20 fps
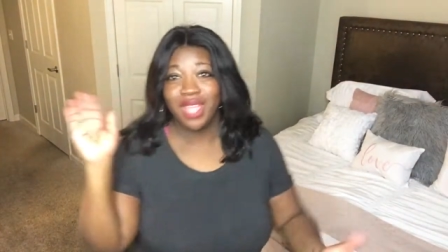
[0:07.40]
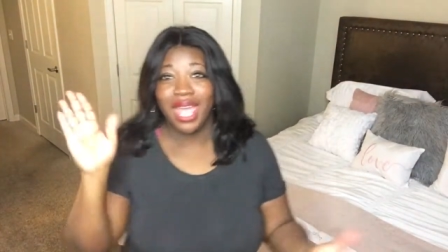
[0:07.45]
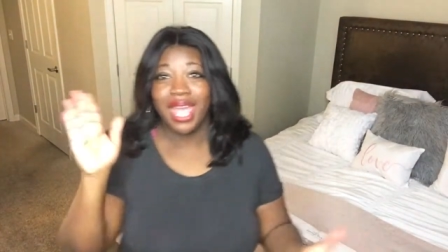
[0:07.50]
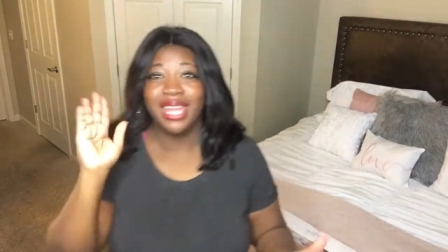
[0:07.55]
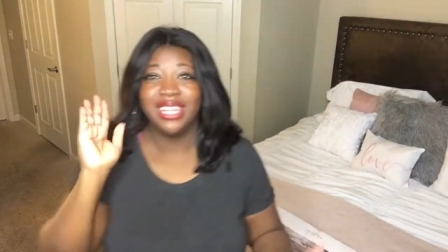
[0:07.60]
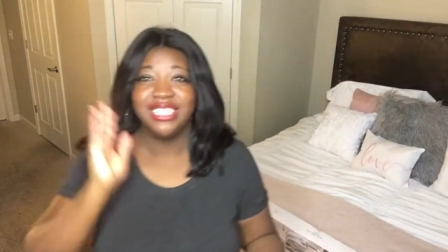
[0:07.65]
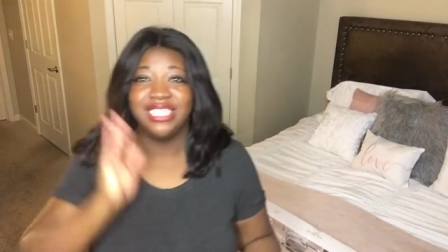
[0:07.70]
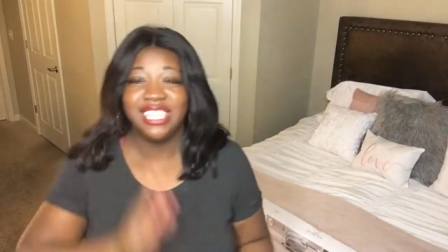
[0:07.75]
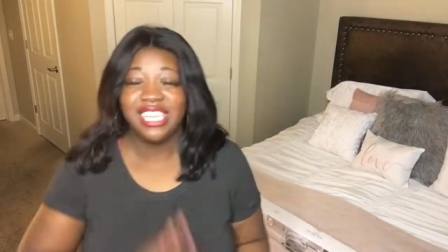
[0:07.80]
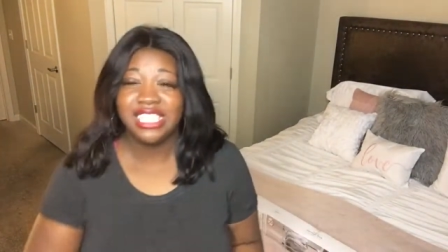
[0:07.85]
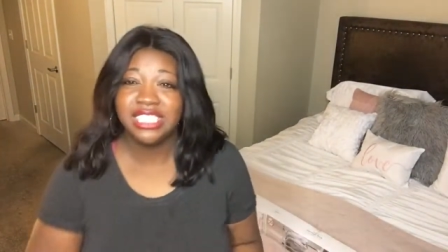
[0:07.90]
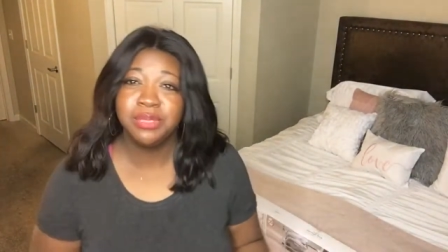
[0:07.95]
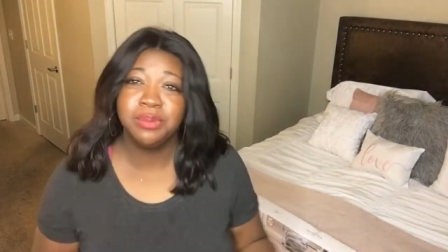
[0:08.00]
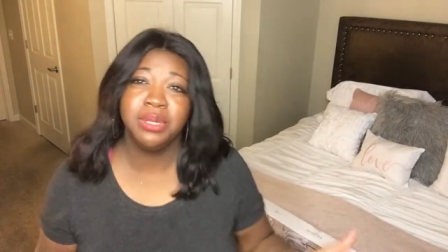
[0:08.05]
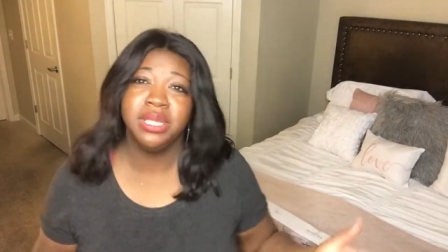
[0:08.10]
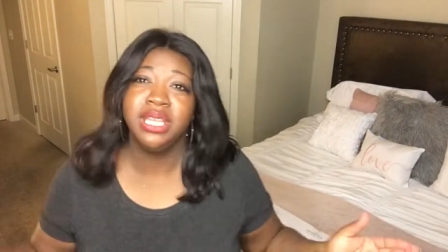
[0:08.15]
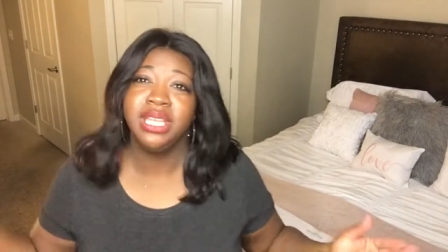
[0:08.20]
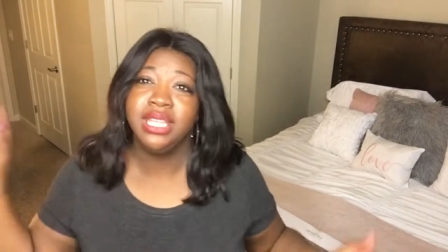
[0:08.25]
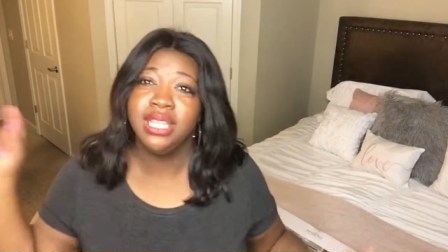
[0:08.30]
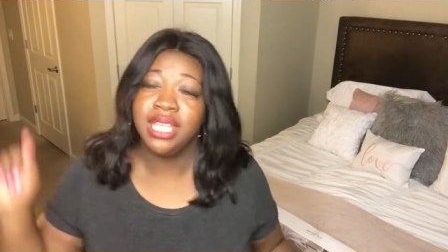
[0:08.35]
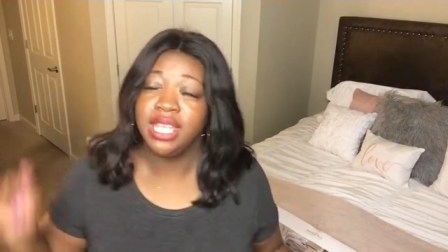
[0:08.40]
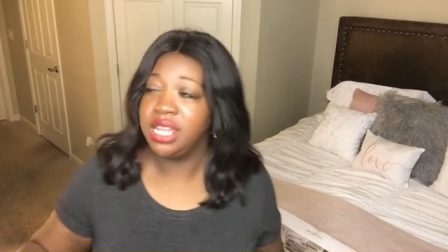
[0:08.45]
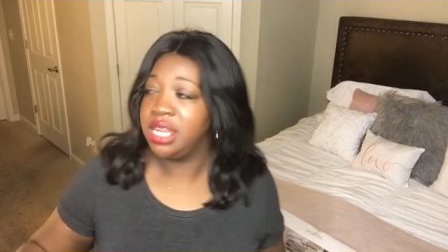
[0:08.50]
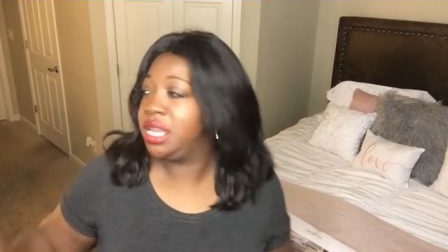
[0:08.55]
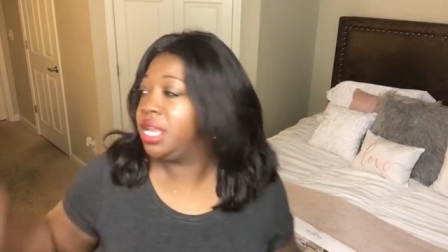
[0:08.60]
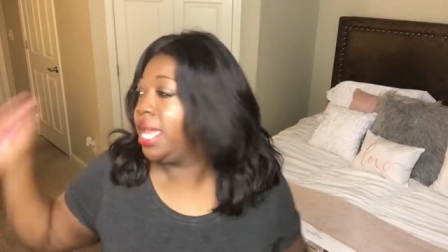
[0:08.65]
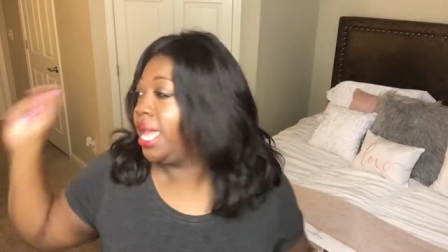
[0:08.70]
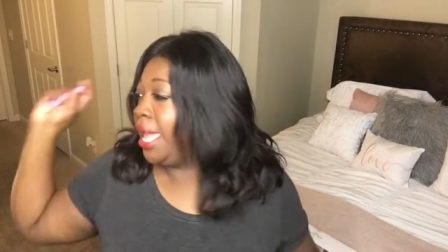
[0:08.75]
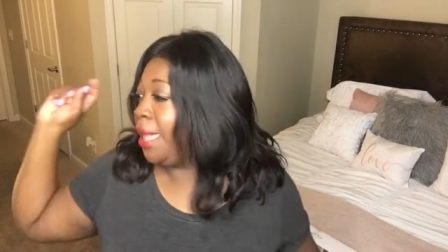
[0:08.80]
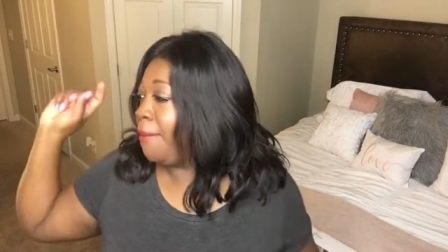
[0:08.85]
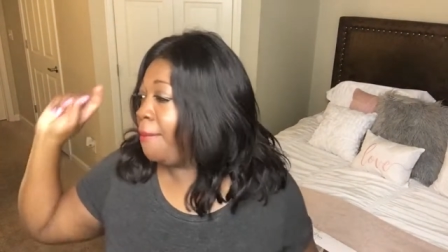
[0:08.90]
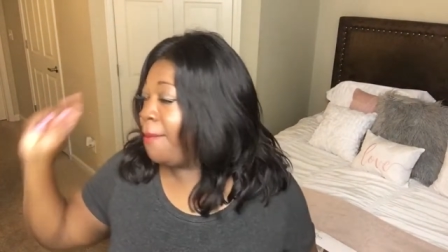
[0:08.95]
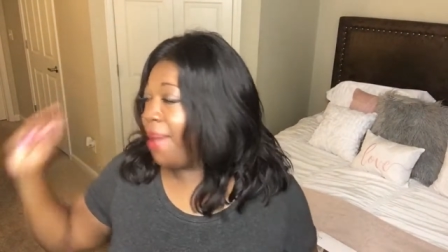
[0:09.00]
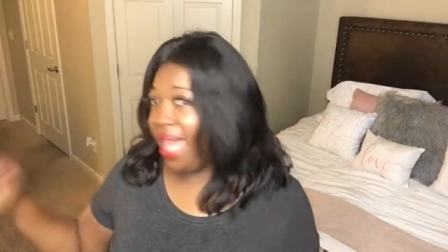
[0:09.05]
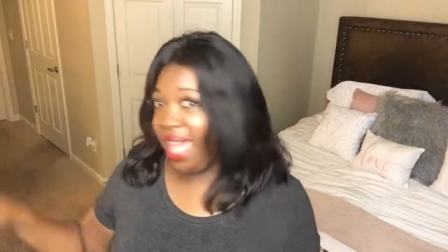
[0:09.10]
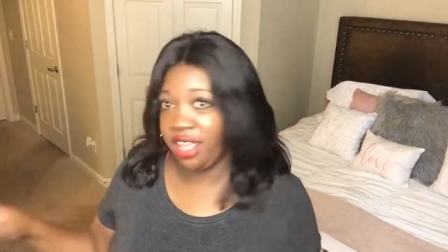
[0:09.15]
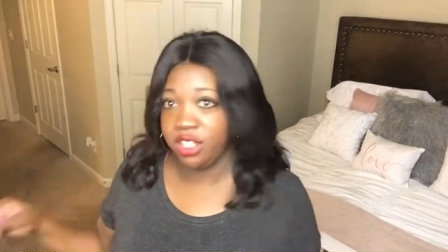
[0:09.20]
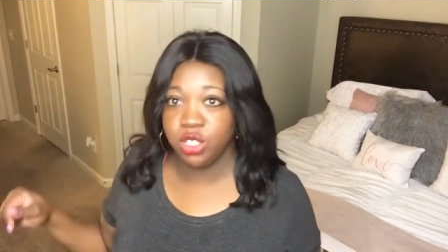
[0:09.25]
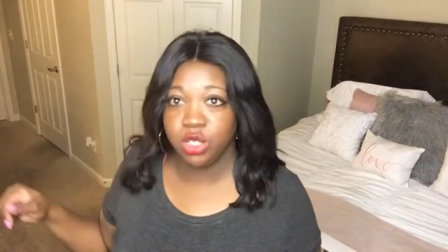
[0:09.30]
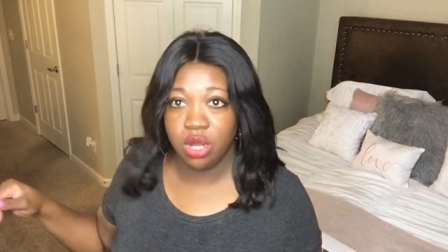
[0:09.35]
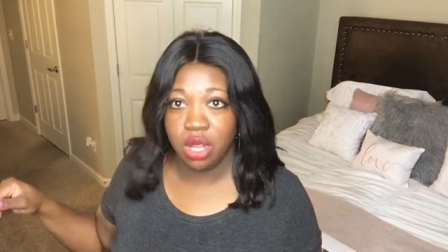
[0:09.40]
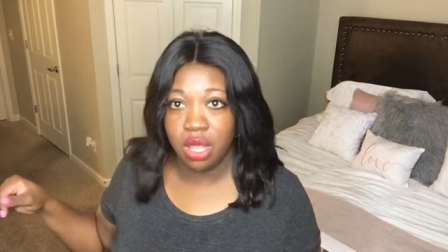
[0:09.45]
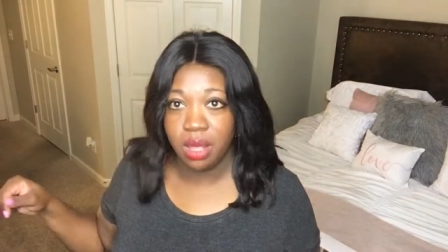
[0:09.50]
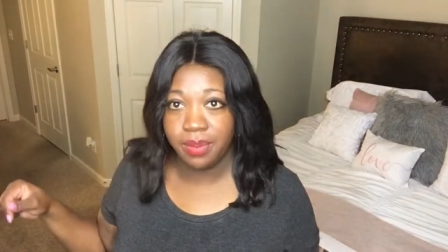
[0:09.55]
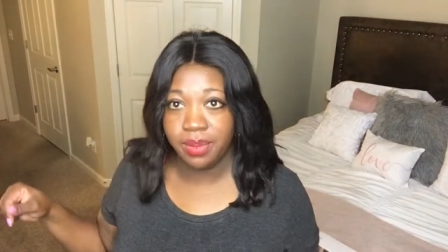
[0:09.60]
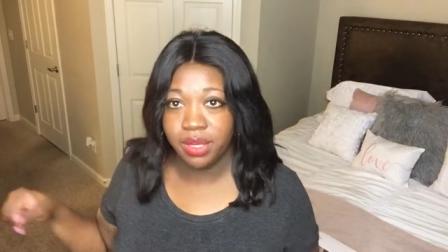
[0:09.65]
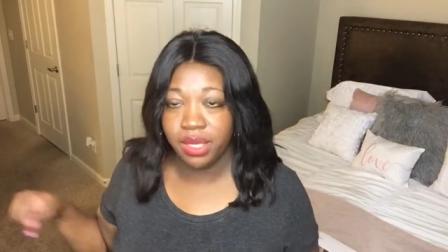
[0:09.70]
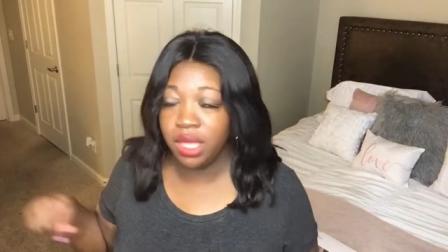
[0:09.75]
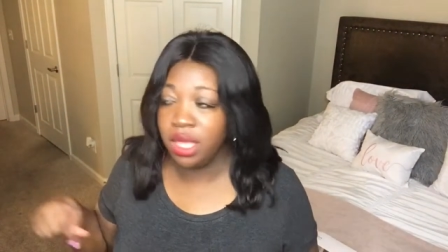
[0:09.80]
I desperately needed a backdrop.